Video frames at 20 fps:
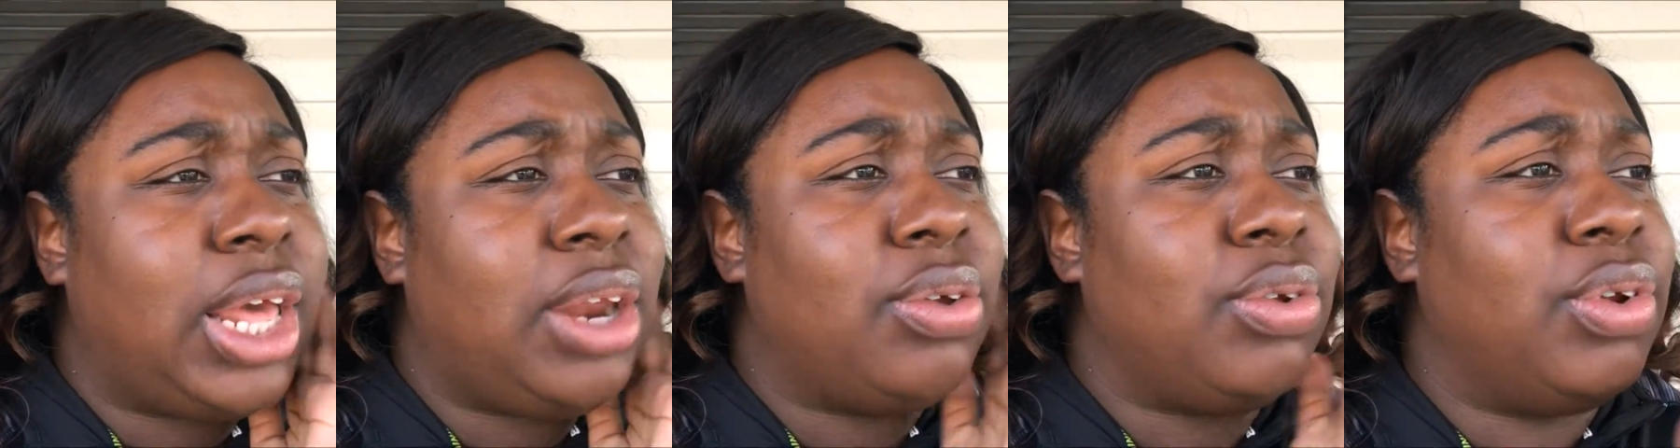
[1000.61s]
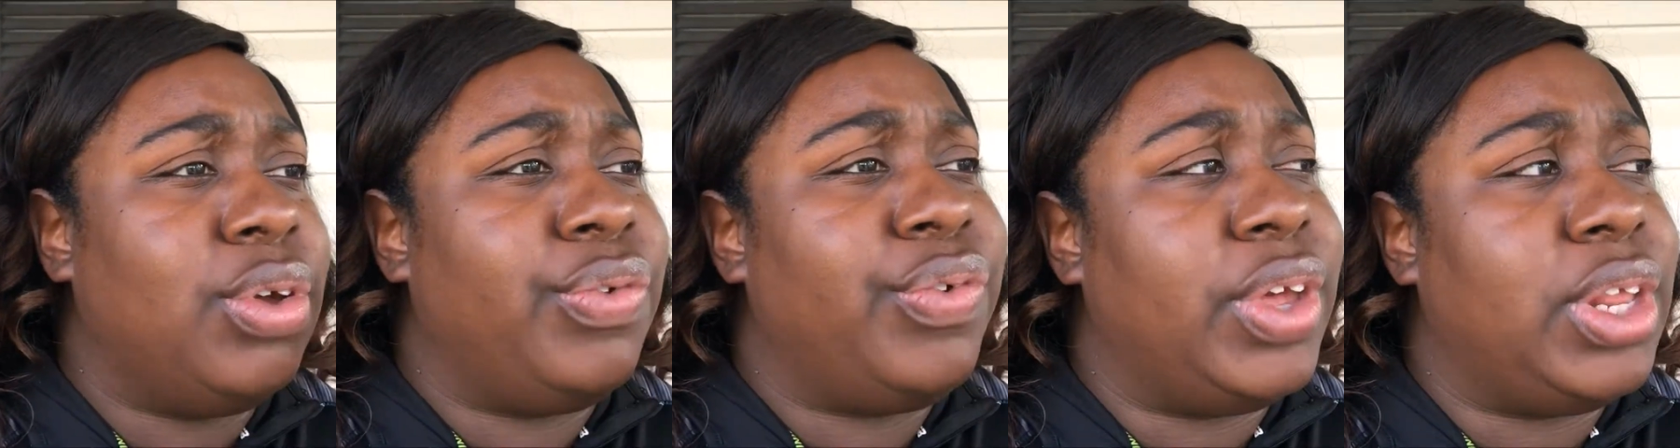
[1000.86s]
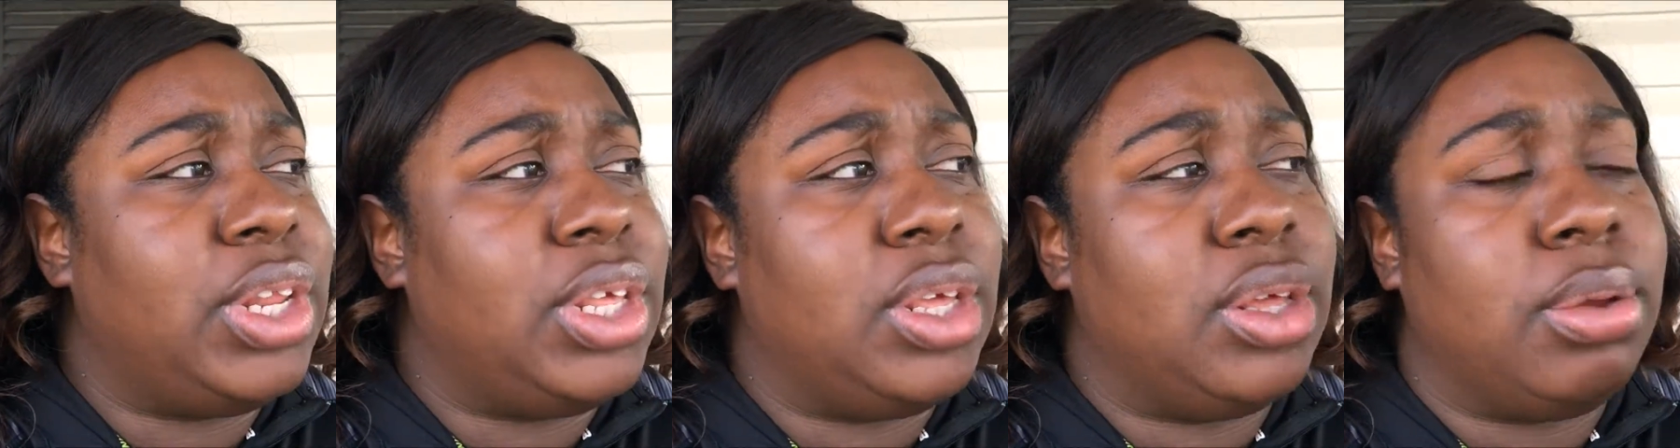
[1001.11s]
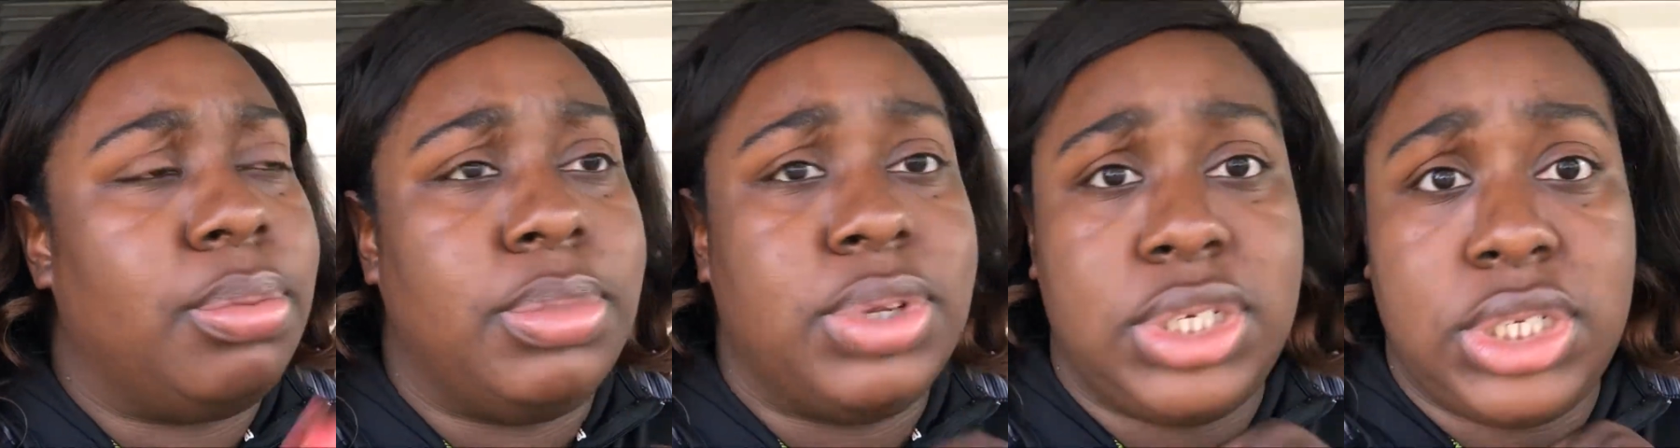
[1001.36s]
I don't know if I
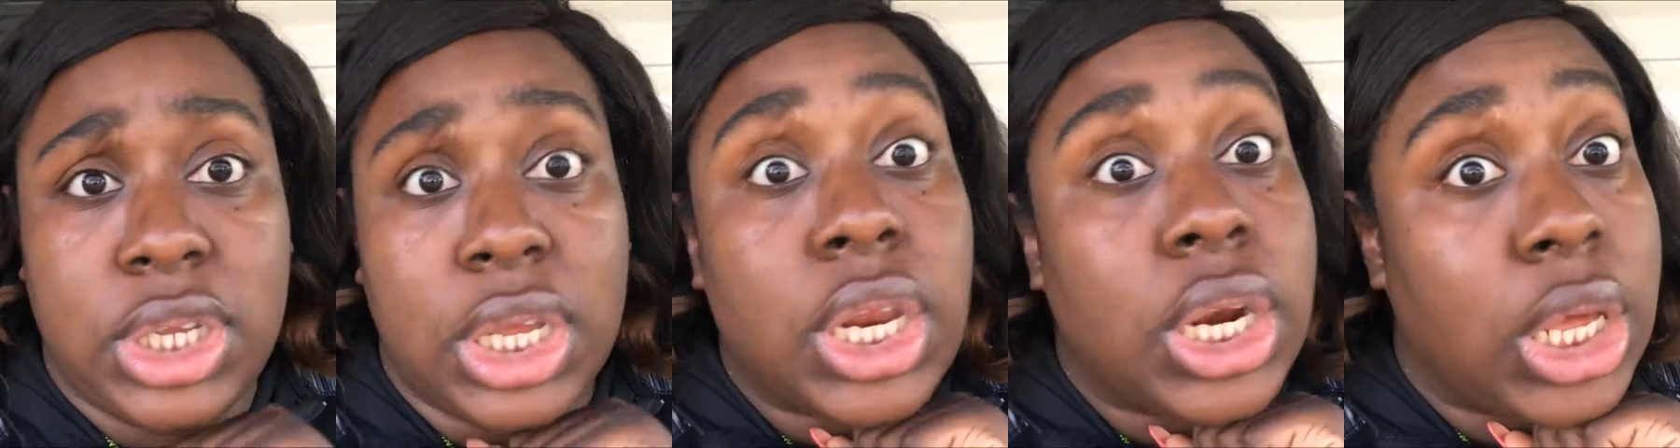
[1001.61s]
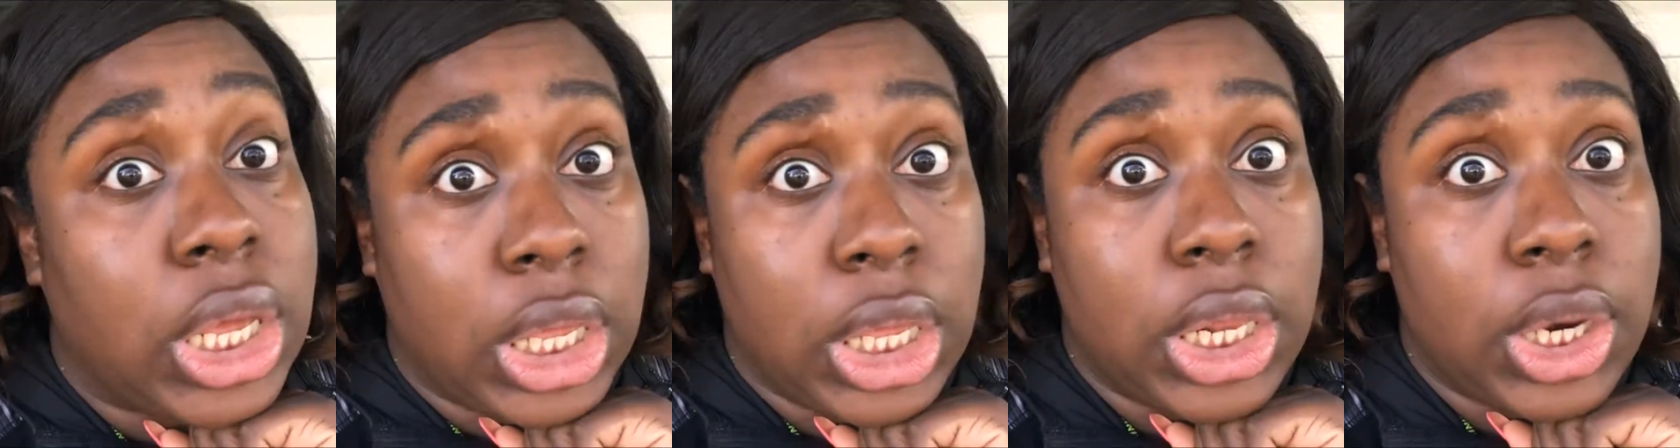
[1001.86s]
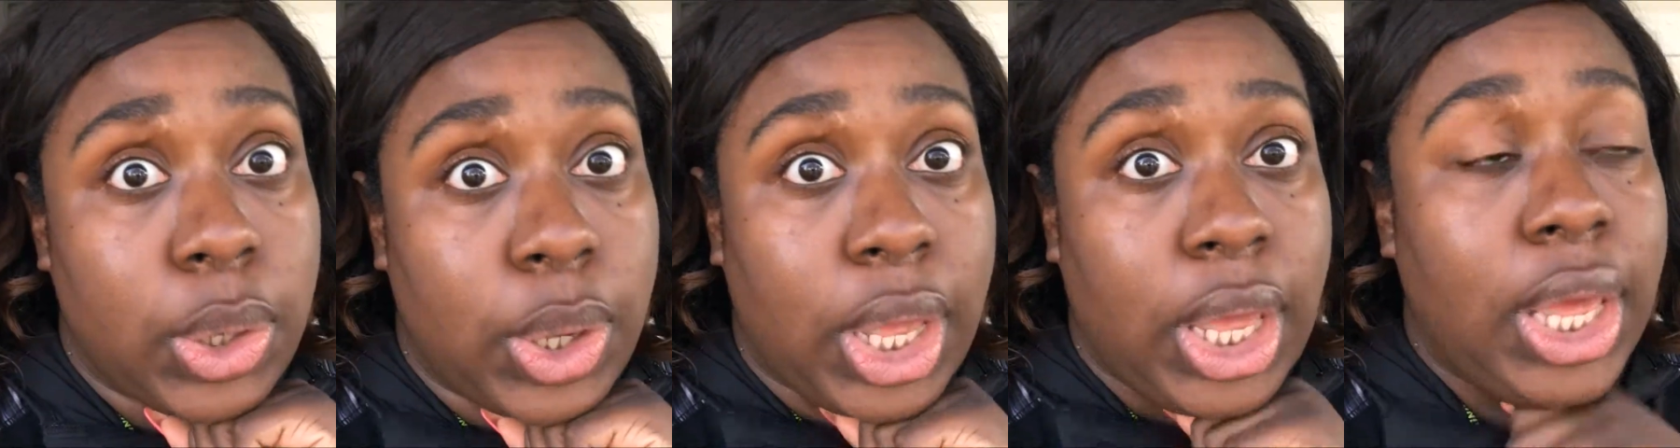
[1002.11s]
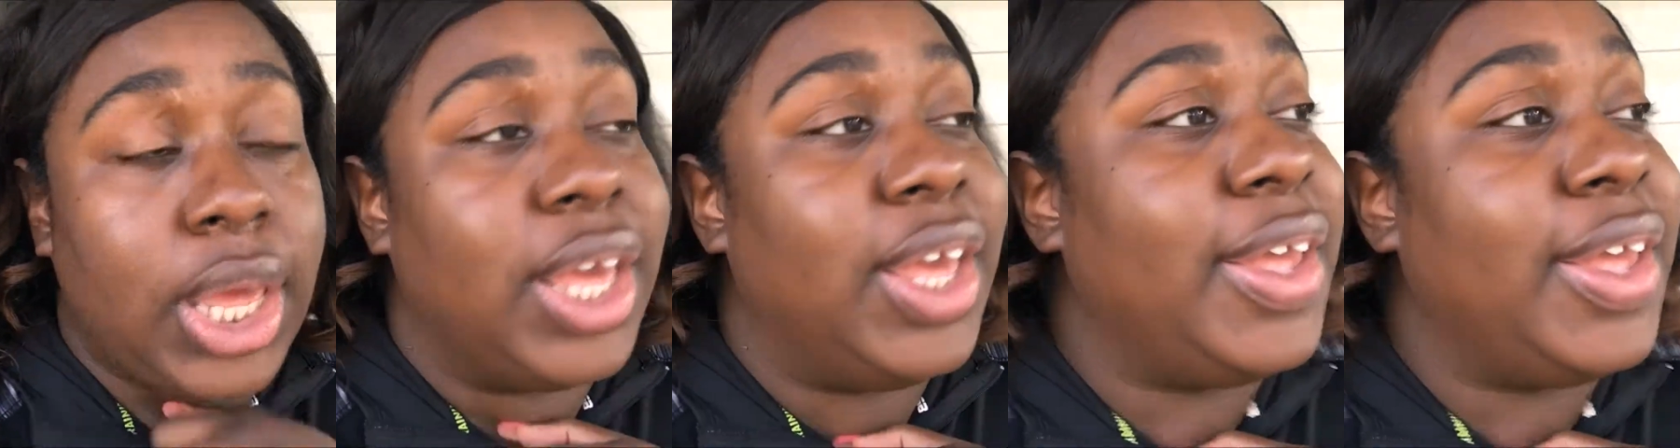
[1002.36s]
did. I'm mentioning it again,
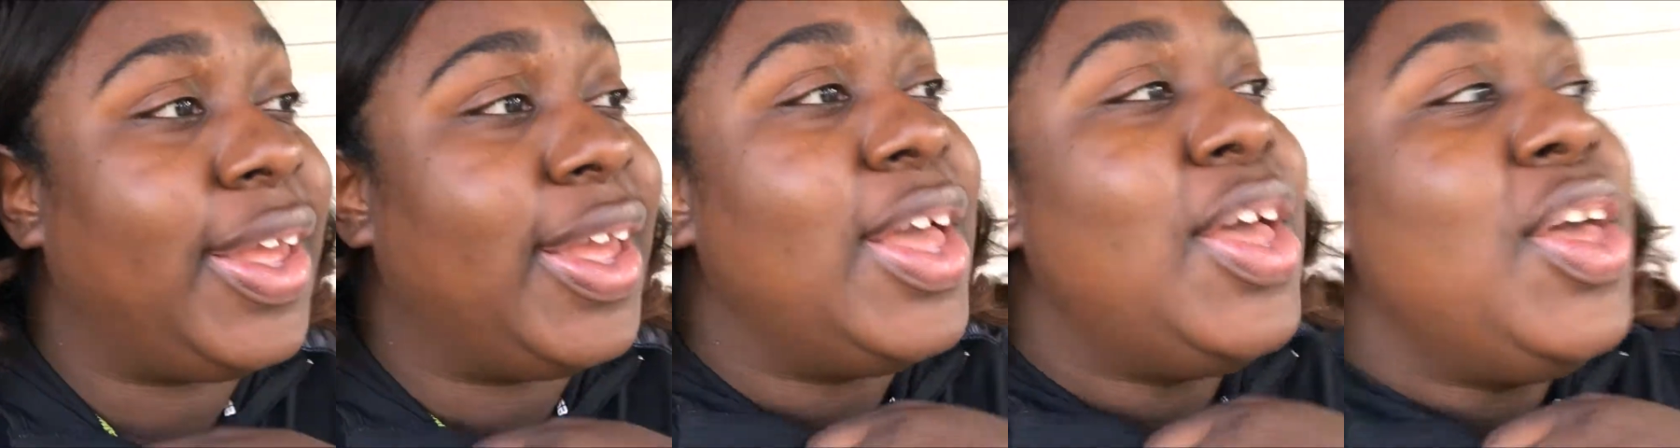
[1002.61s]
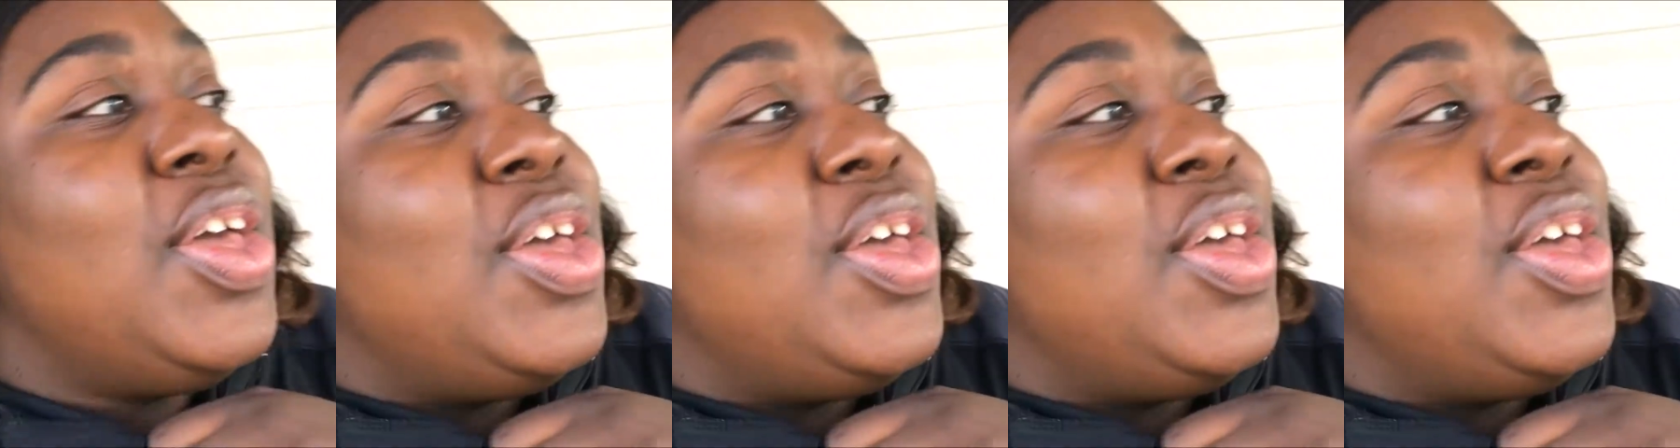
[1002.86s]
okay?